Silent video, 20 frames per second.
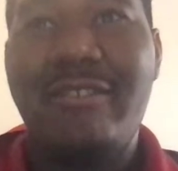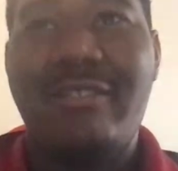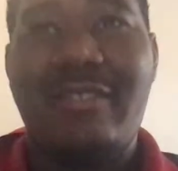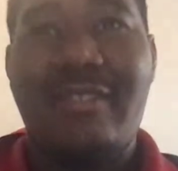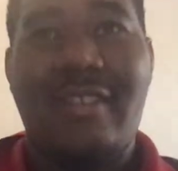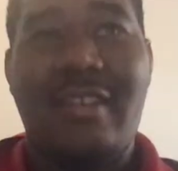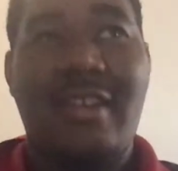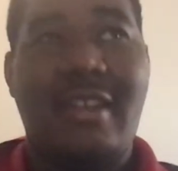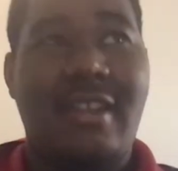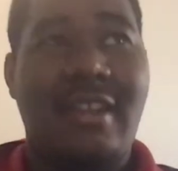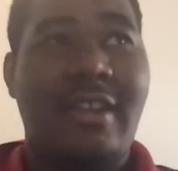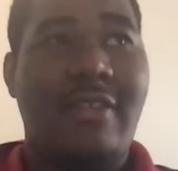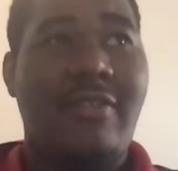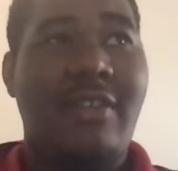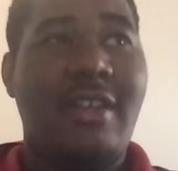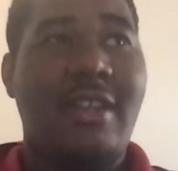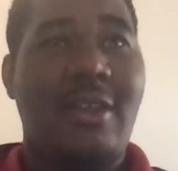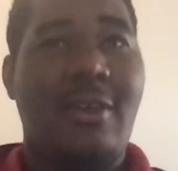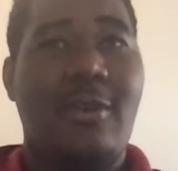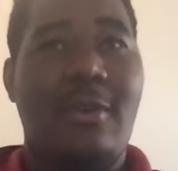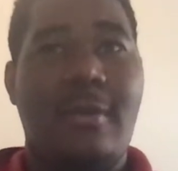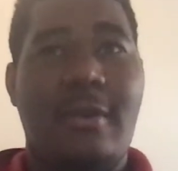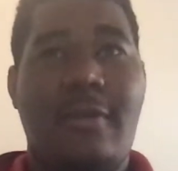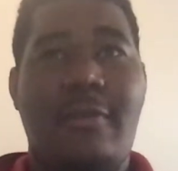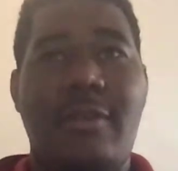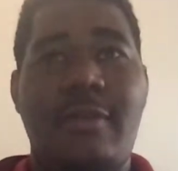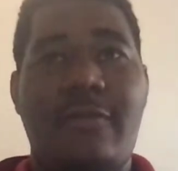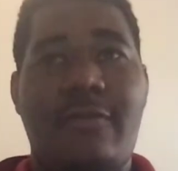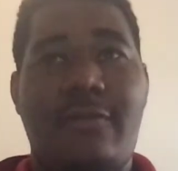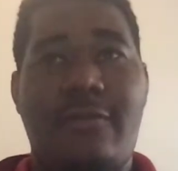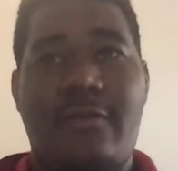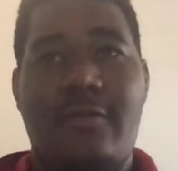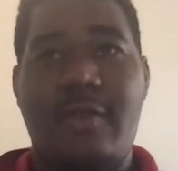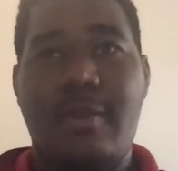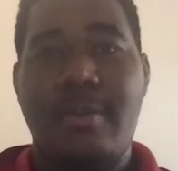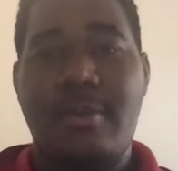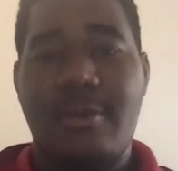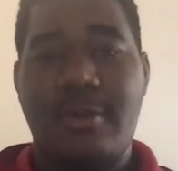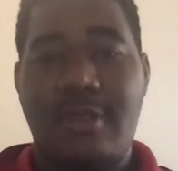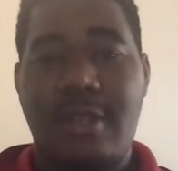I think
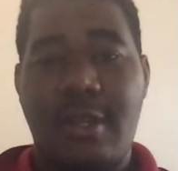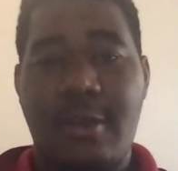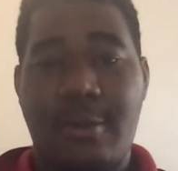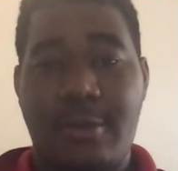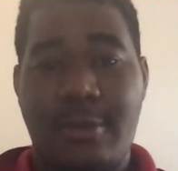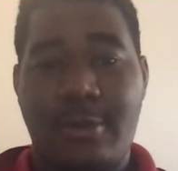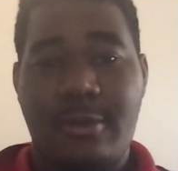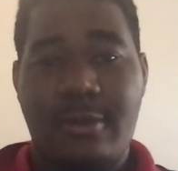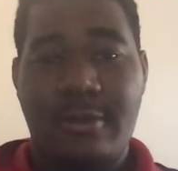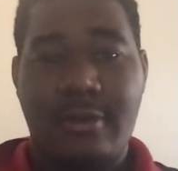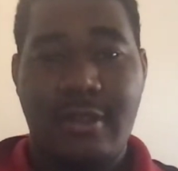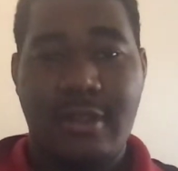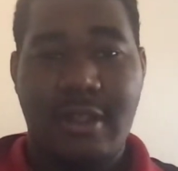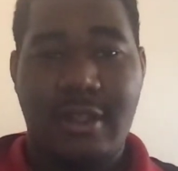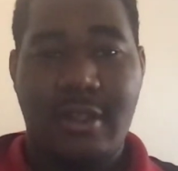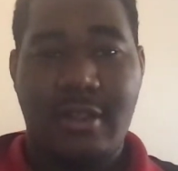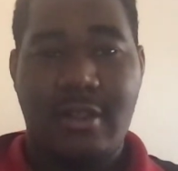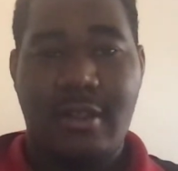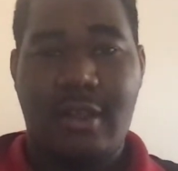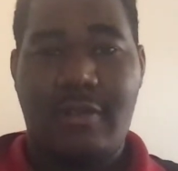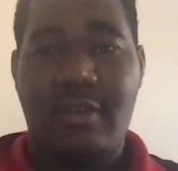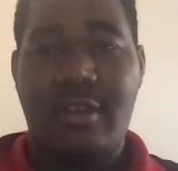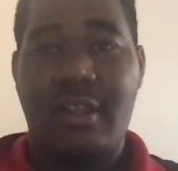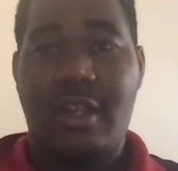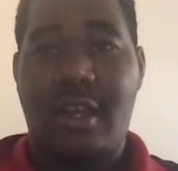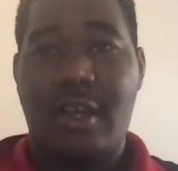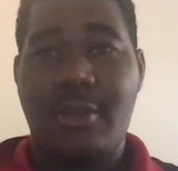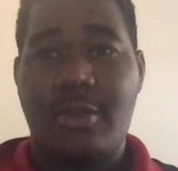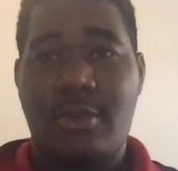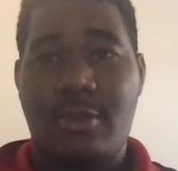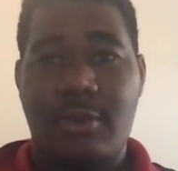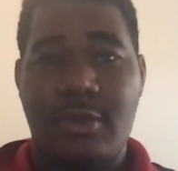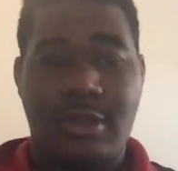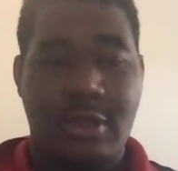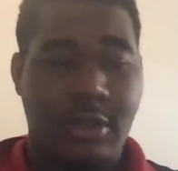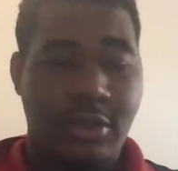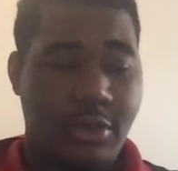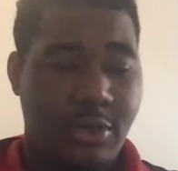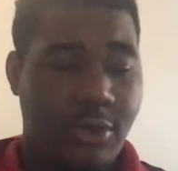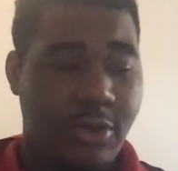Phipps was there as well, and then I think the Ice Warriors
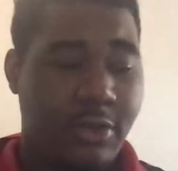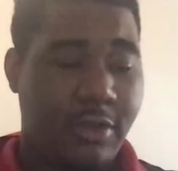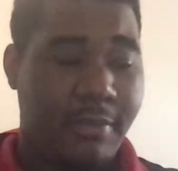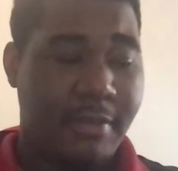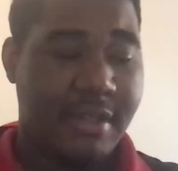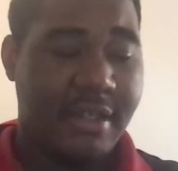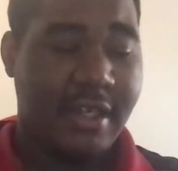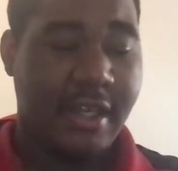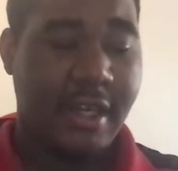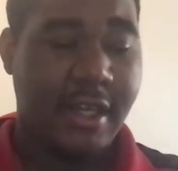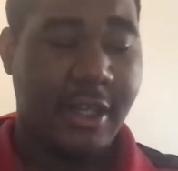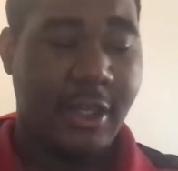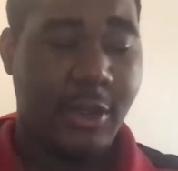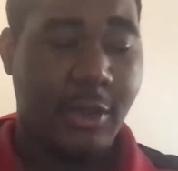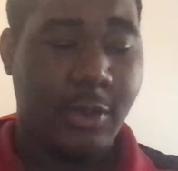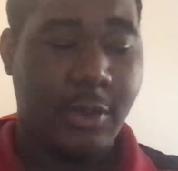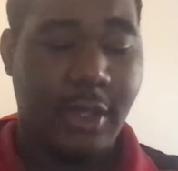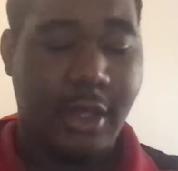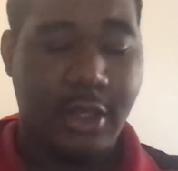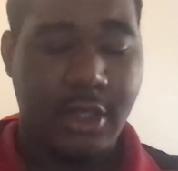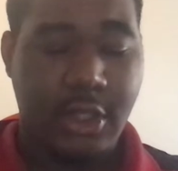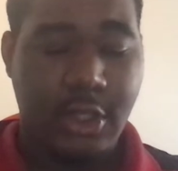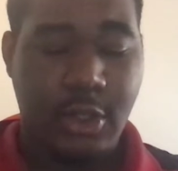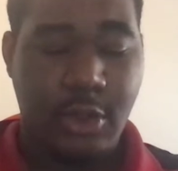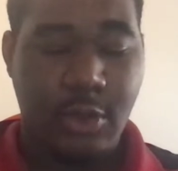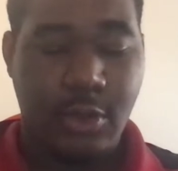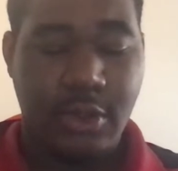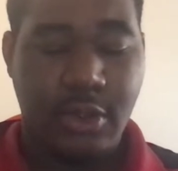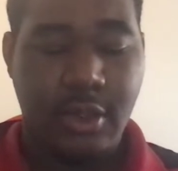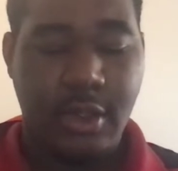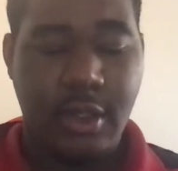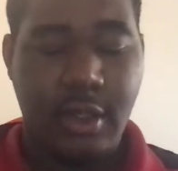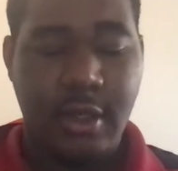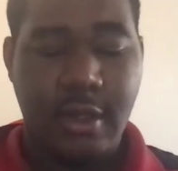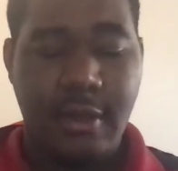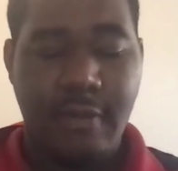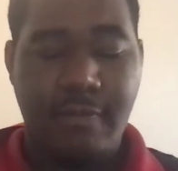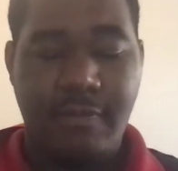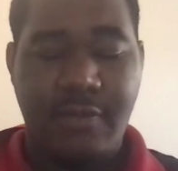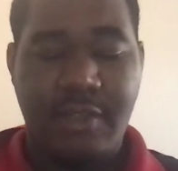got a hold of Miss Kelly, who actually used
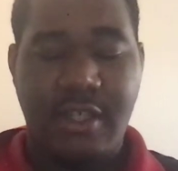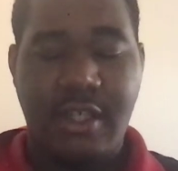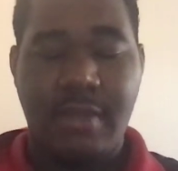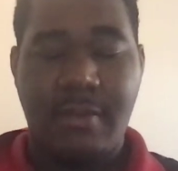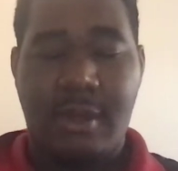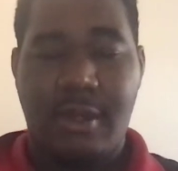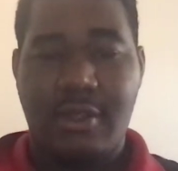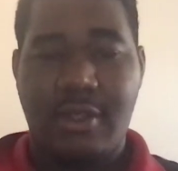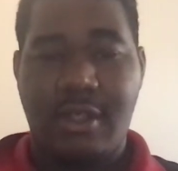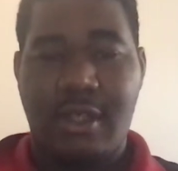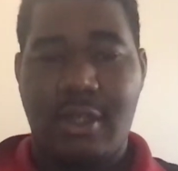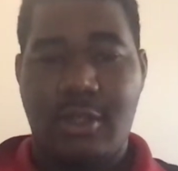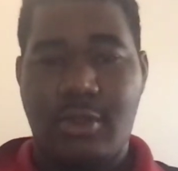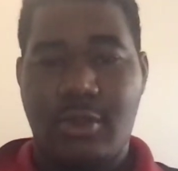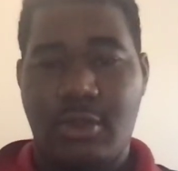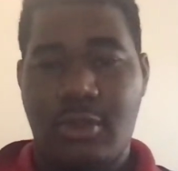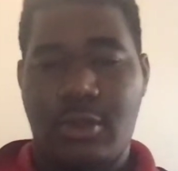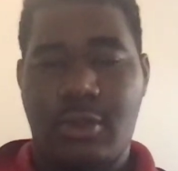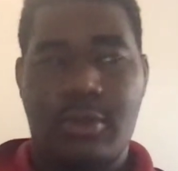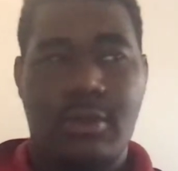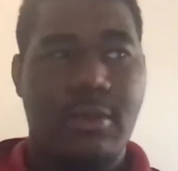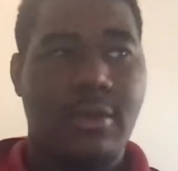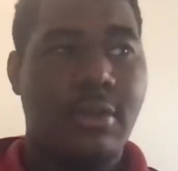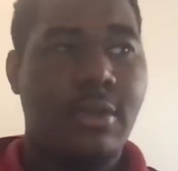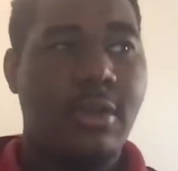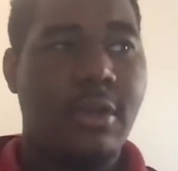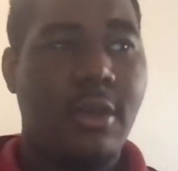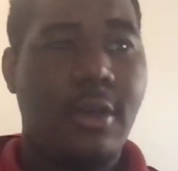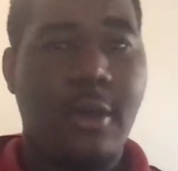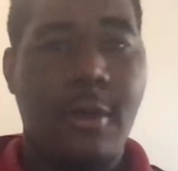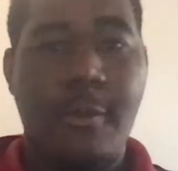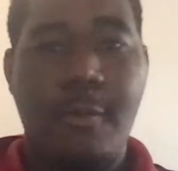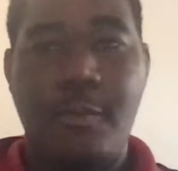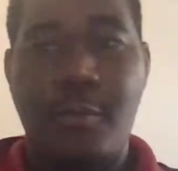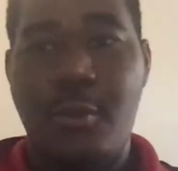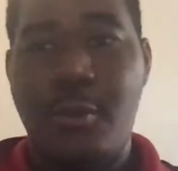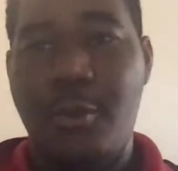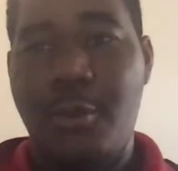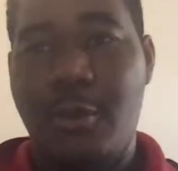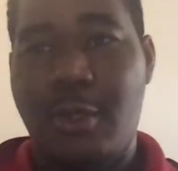T-Mat to get to the
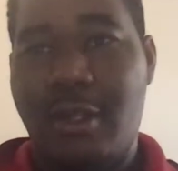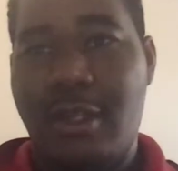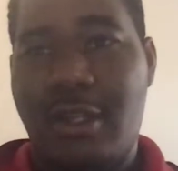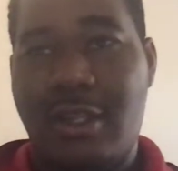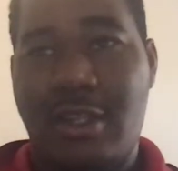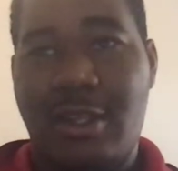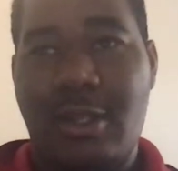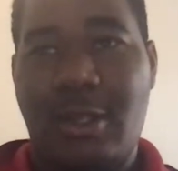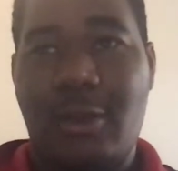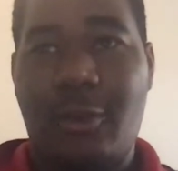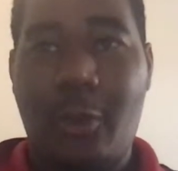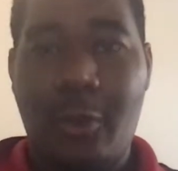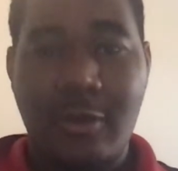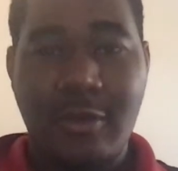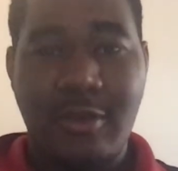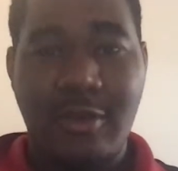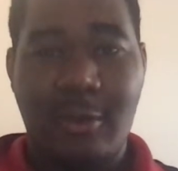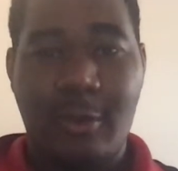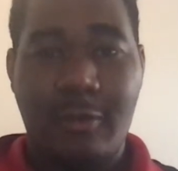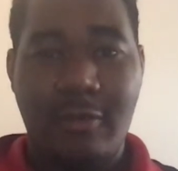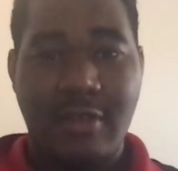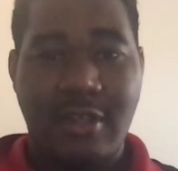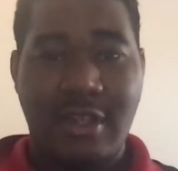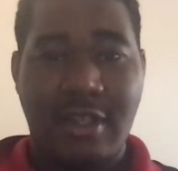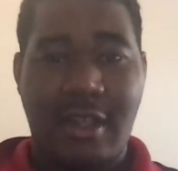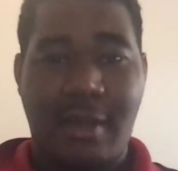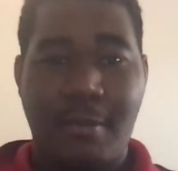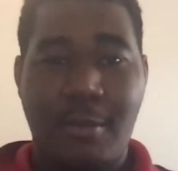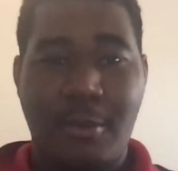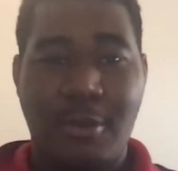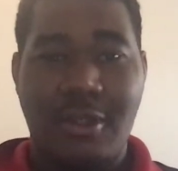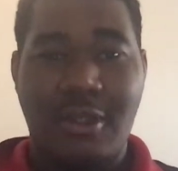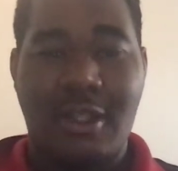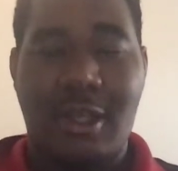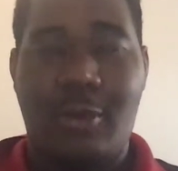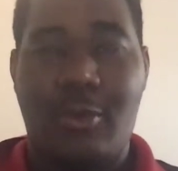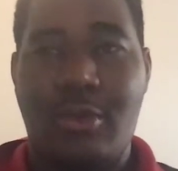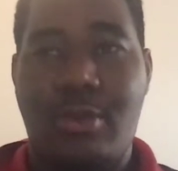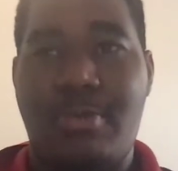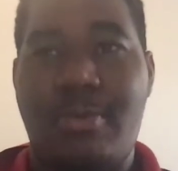moon, and then obviously that music that was